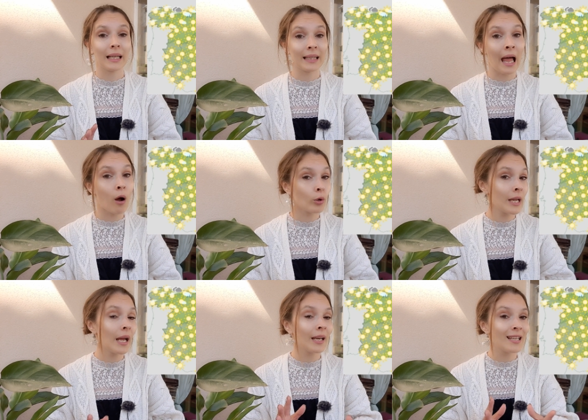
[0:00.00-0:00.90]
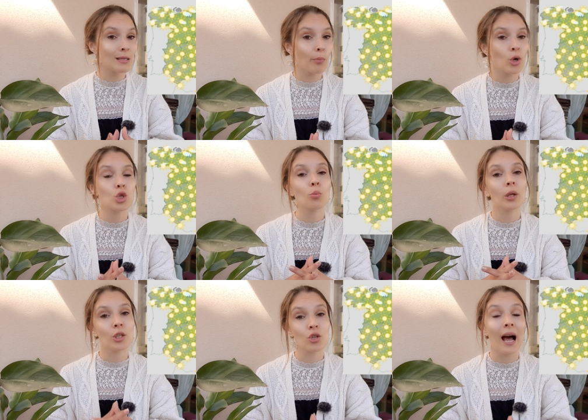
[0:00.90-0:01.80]
cloudy and it's
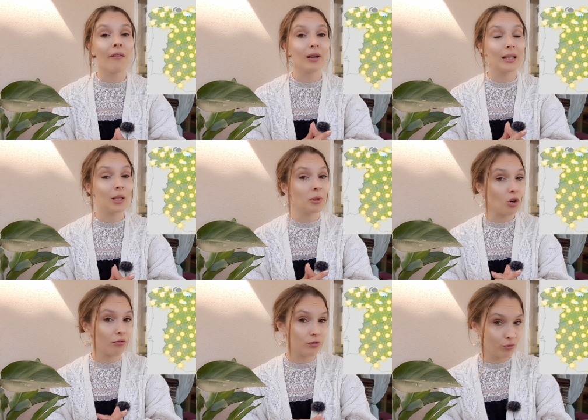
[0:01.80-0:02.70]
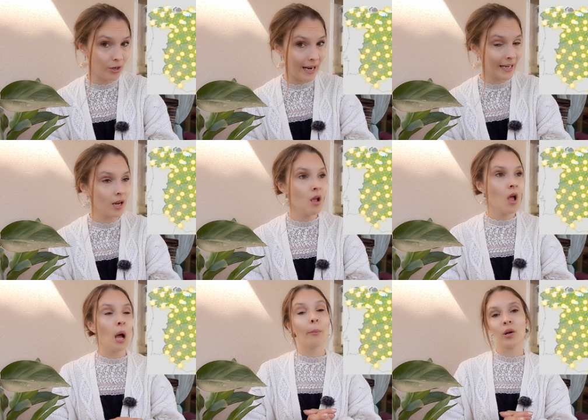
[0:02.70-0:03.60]
possible to have a little bit of rain,
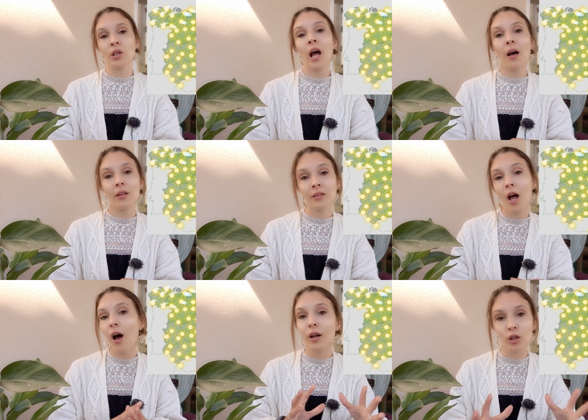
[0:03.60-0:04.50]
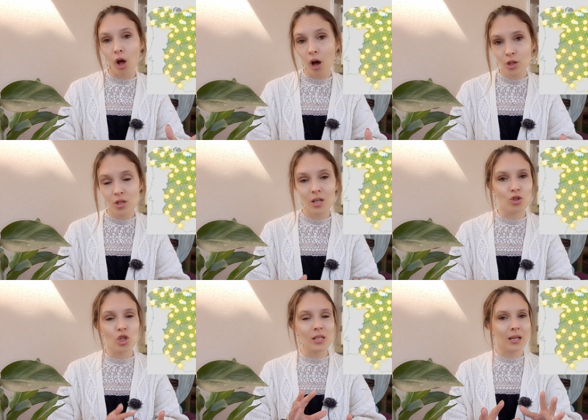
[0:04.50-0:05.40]
but not a lot. It's
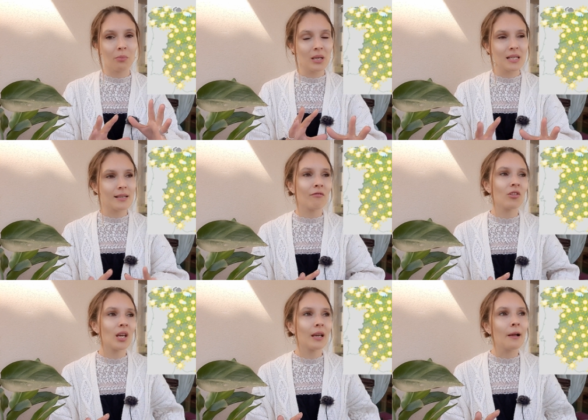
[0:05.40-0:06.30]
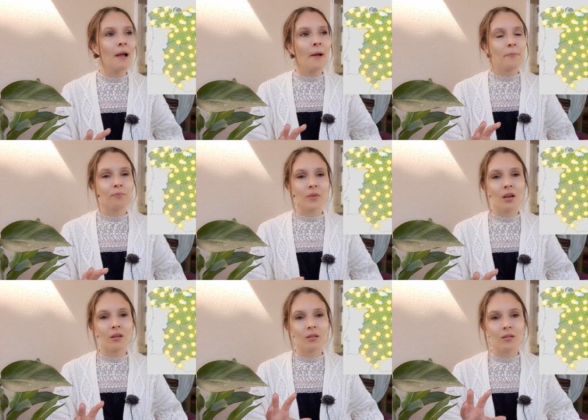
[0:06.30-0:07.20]
just going to be something
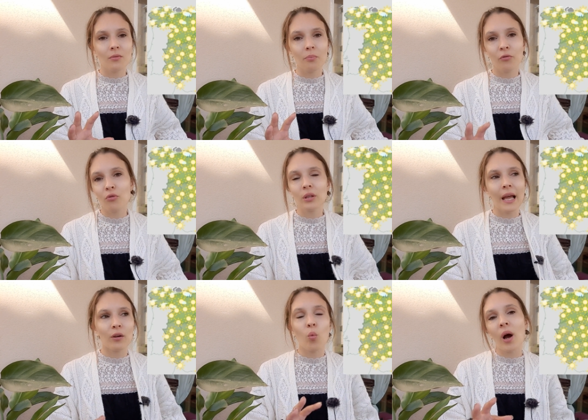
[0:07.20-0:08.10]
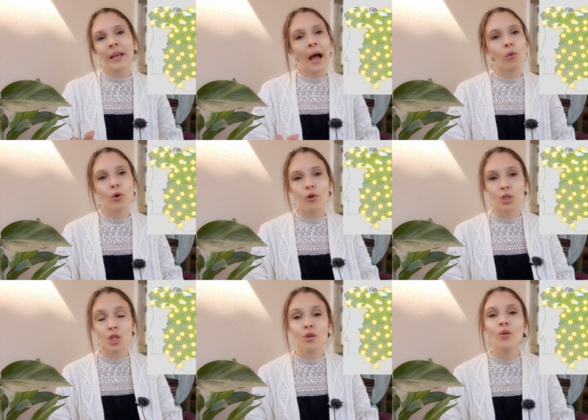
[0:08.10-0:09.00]
for like 1 hour or
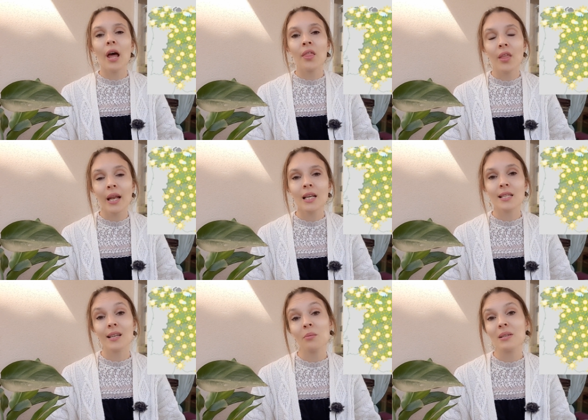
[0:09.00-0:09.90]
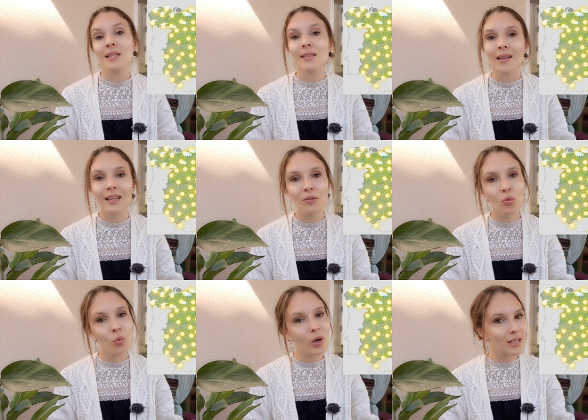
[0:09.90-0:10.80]
two, and then it's going to be sunny
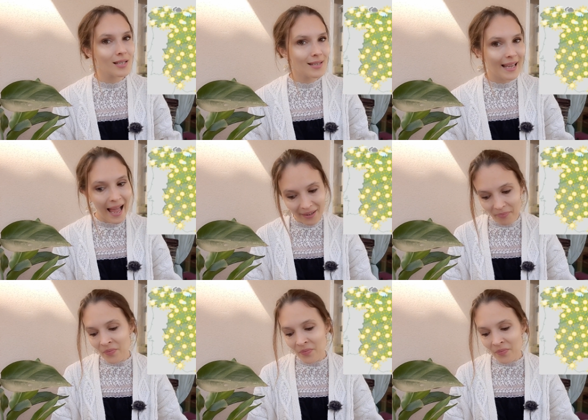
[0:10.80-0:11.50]
once again.